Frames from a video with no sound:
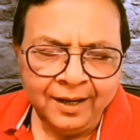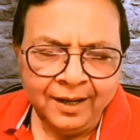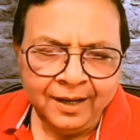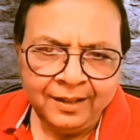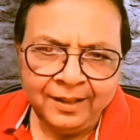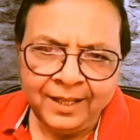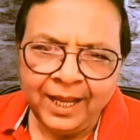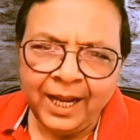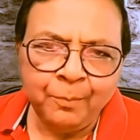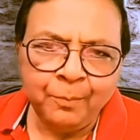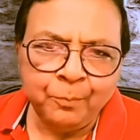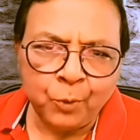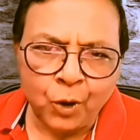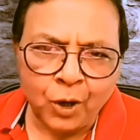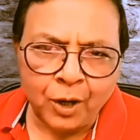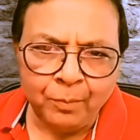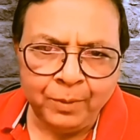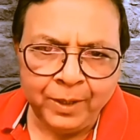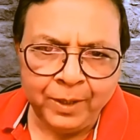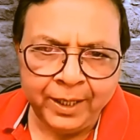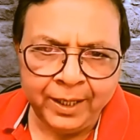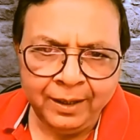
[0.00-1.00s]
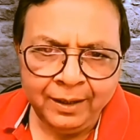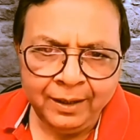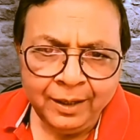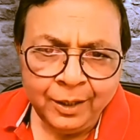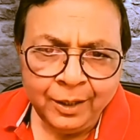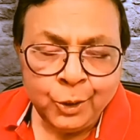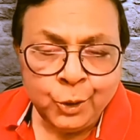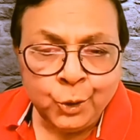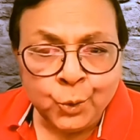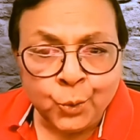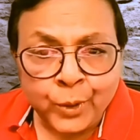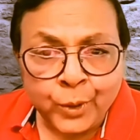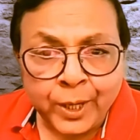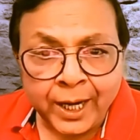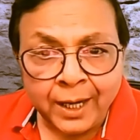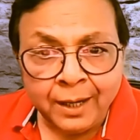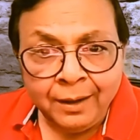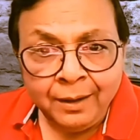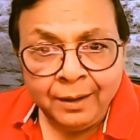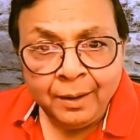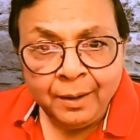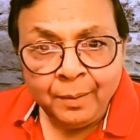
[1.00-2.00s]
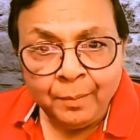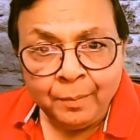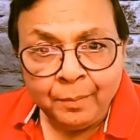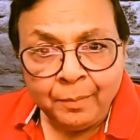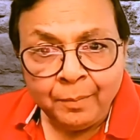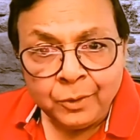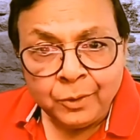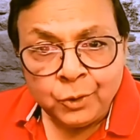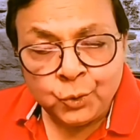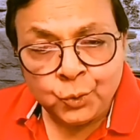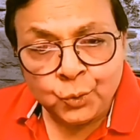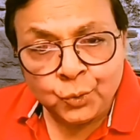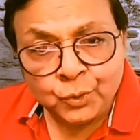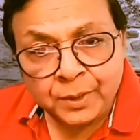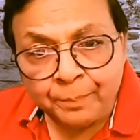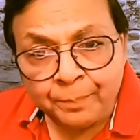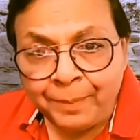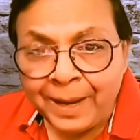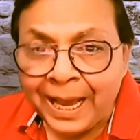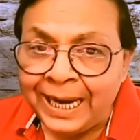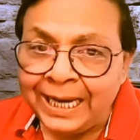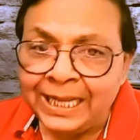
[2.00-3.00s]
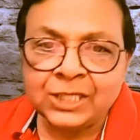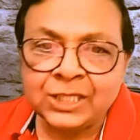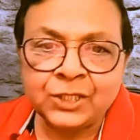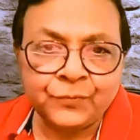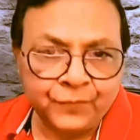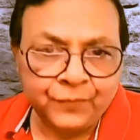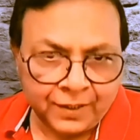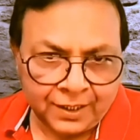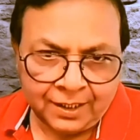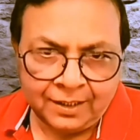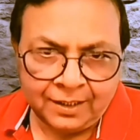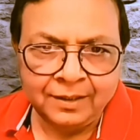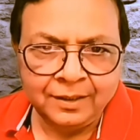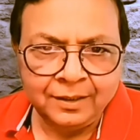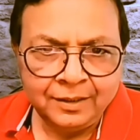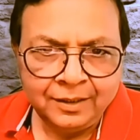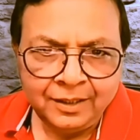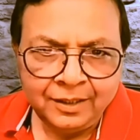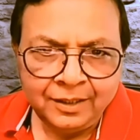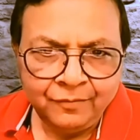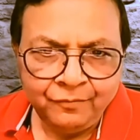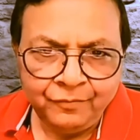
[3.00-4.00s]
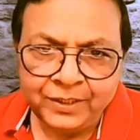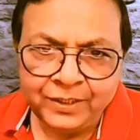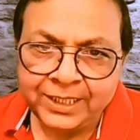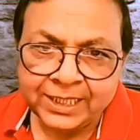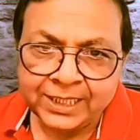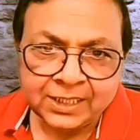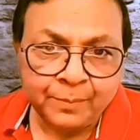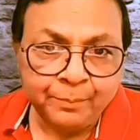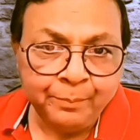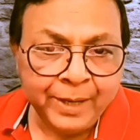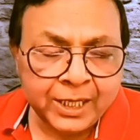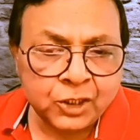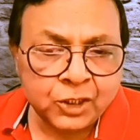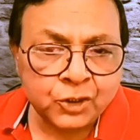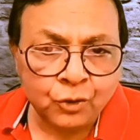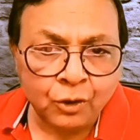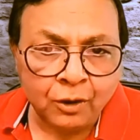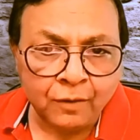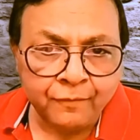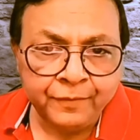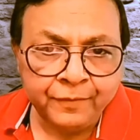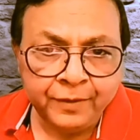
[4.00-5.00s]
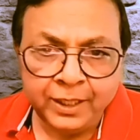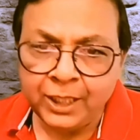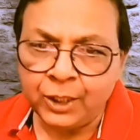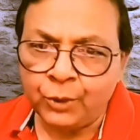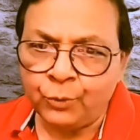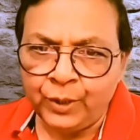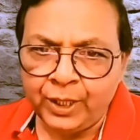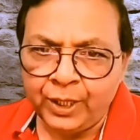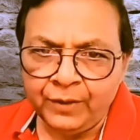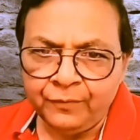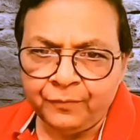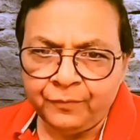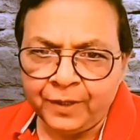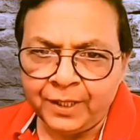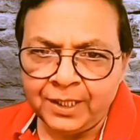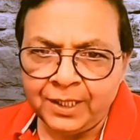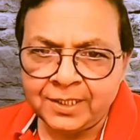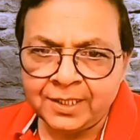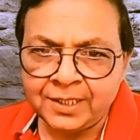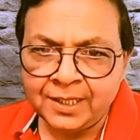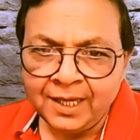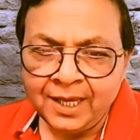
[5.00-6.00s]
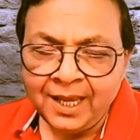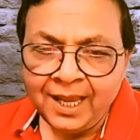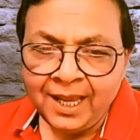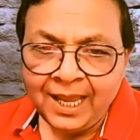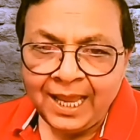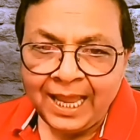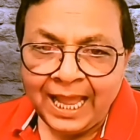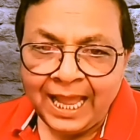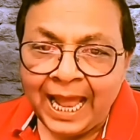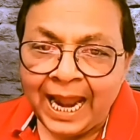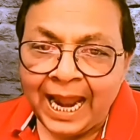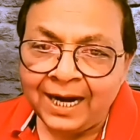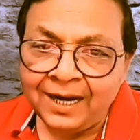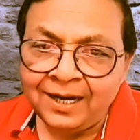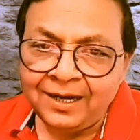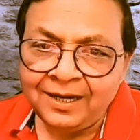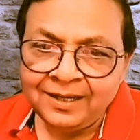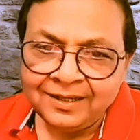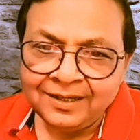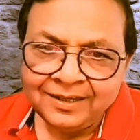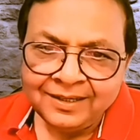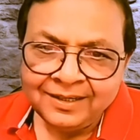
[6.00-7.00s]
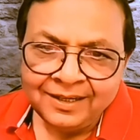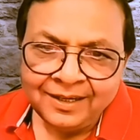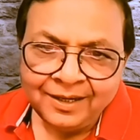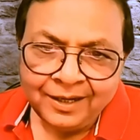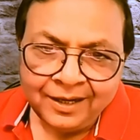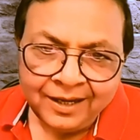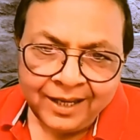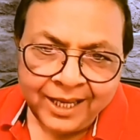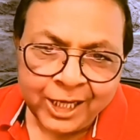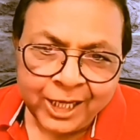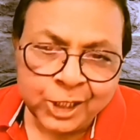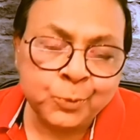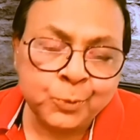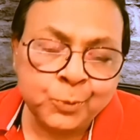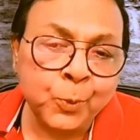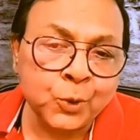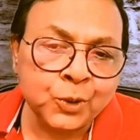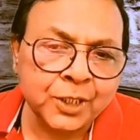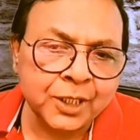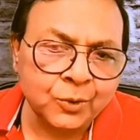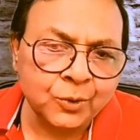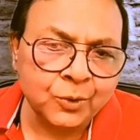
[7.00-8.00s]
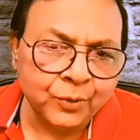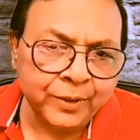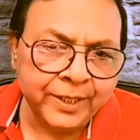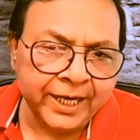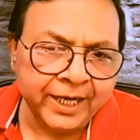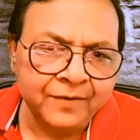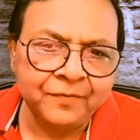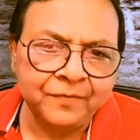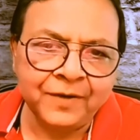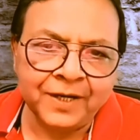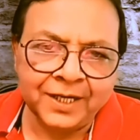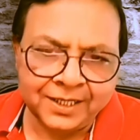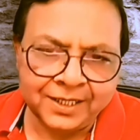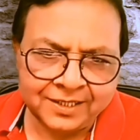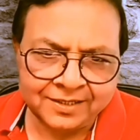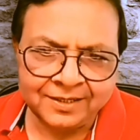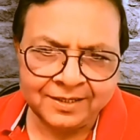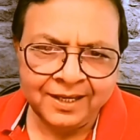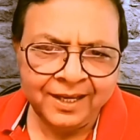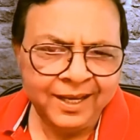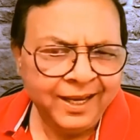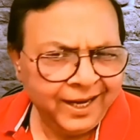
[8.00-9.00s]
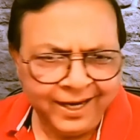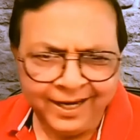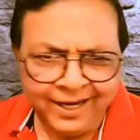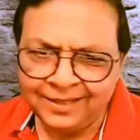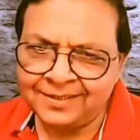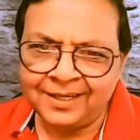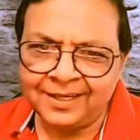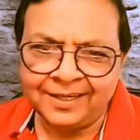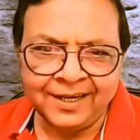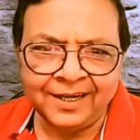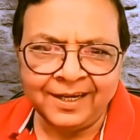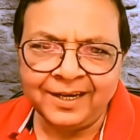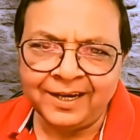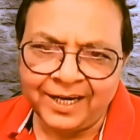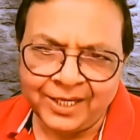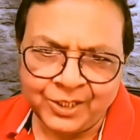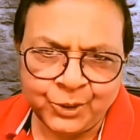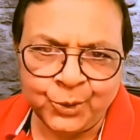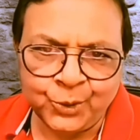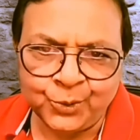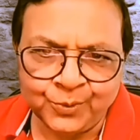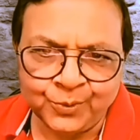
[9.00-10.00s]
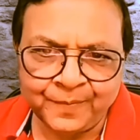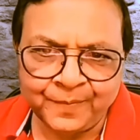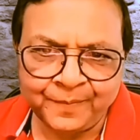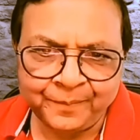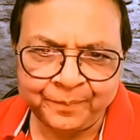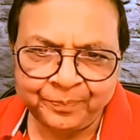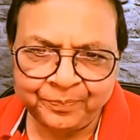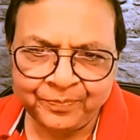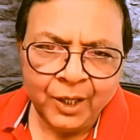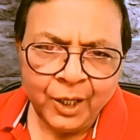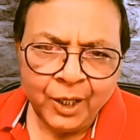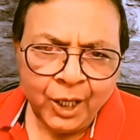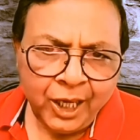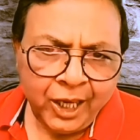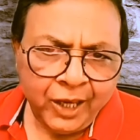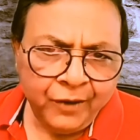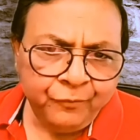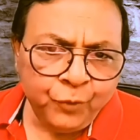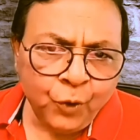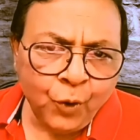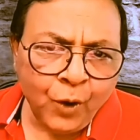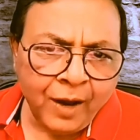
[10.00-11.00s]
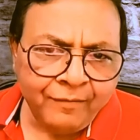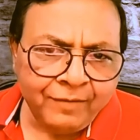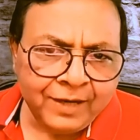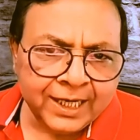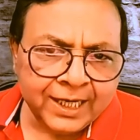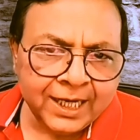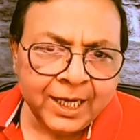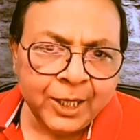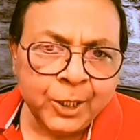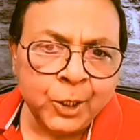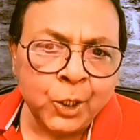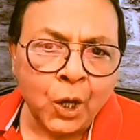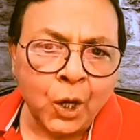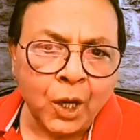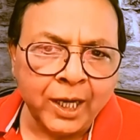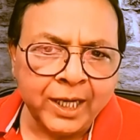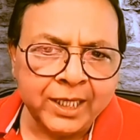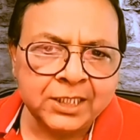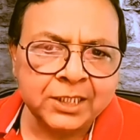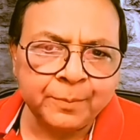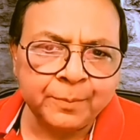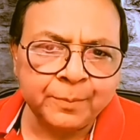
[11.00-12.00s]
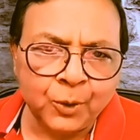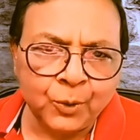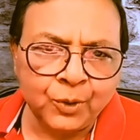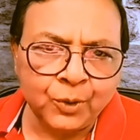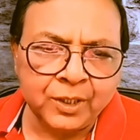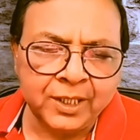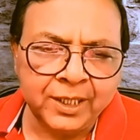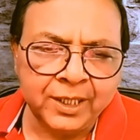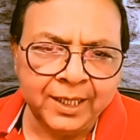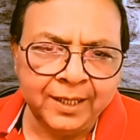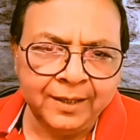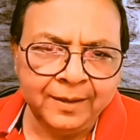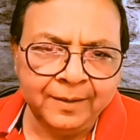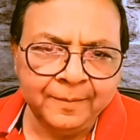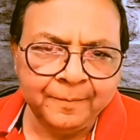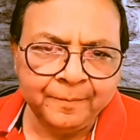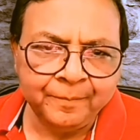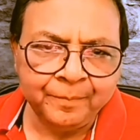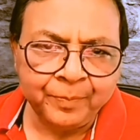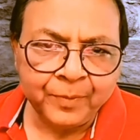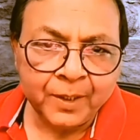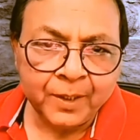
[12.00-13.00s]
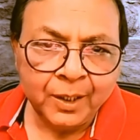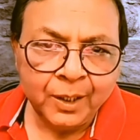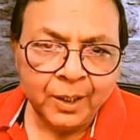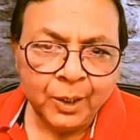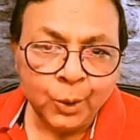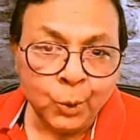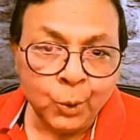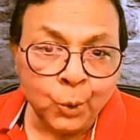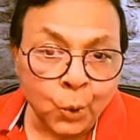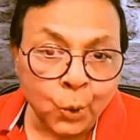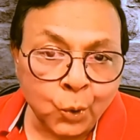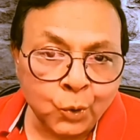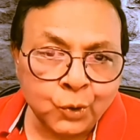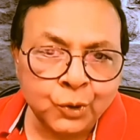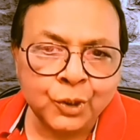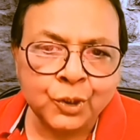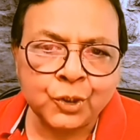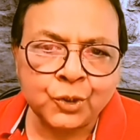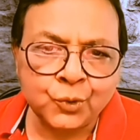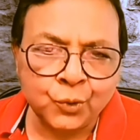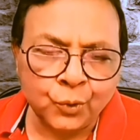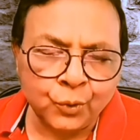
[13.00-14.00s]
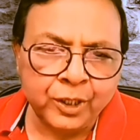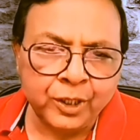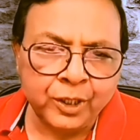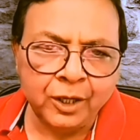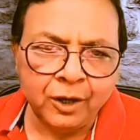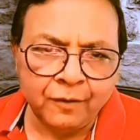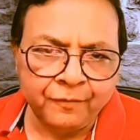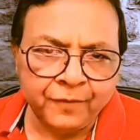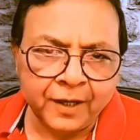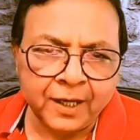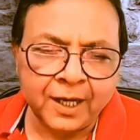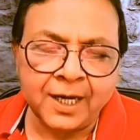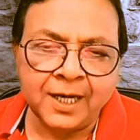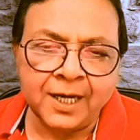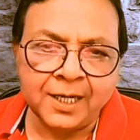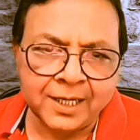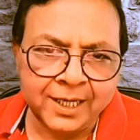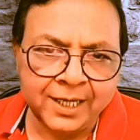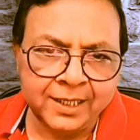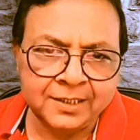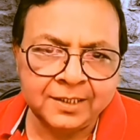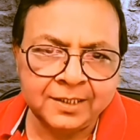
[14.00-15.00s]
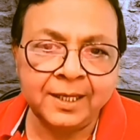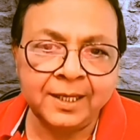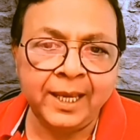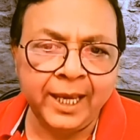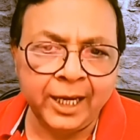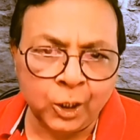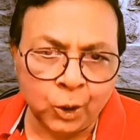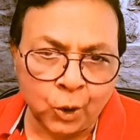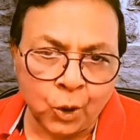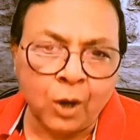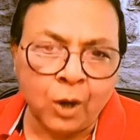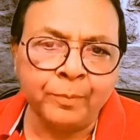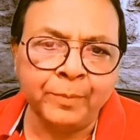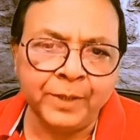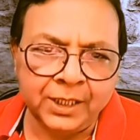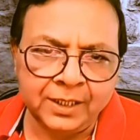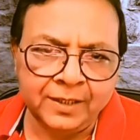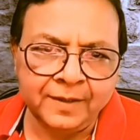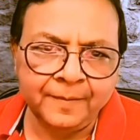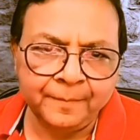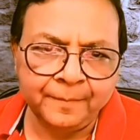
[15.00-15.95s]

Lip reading: then probably you can choose a balanced fund, which has a mix of equity funds and exposure to debt funds in a certain ratio. If you have little knowledge about the growth story of a country's economy,